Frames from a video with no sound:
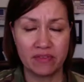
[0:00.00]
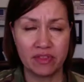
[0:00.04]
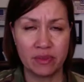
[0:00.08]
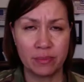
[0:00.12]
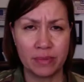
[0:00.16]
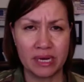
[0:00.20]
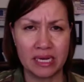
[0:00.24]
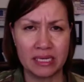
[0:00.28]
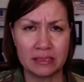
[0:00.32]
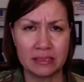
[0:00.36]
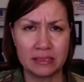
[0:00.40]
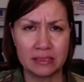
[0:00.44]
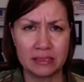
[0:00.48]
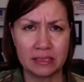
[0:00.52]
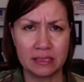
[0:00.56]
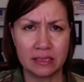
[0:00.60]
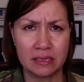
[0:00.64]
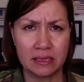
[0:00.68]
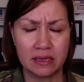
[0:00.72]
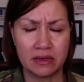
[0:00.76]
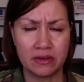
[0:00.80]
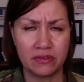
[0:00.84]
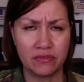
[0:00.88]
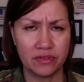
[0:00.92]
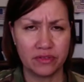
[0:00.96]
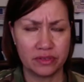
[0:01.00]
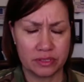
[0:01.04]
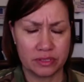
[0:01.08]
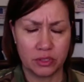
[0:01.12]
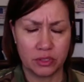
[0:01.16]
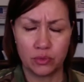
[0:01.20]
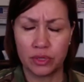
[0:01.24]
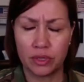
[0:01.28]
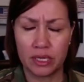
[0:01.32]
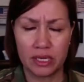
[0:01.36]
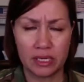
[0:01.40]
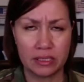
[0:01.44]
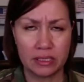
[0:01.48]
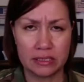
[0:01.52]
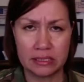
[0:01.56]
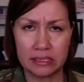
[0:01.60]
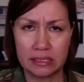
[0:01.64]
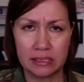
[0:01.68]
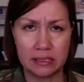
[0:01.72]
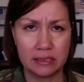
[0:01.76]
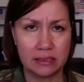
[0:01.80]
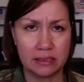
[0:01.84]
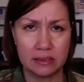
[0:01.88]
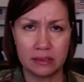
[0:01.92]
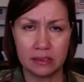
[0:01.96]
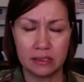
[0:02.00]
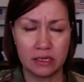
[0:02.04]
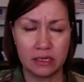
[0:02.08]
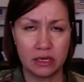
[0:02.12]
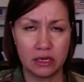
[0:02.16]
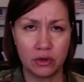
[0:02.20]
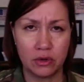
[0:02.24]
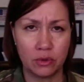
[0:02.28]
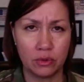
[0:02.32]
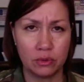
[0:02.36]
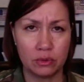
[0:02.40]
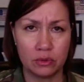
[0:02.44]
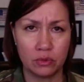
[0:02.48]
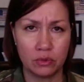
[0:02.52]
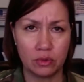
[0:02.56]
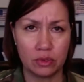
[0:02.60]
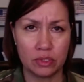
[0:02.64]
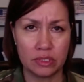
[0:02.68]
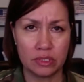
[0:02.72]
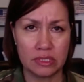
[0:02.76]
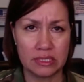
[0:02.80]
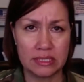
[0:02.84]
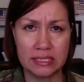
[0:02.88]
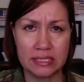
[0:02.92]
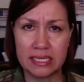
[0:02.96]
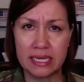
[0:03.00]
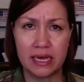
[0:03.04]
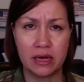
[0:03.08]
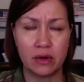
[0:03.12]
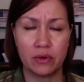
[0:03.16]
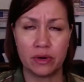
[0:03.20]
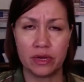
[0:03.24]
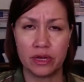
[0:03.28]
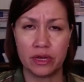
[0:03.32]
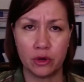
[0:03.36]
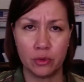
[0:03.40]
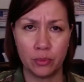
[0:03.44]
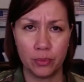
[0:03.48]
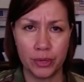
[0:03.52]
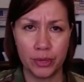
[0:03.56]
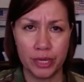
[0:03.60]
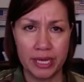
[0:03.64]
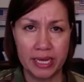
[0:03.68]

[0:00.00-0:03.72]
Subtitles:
the mindset of it's okay to, seek out help.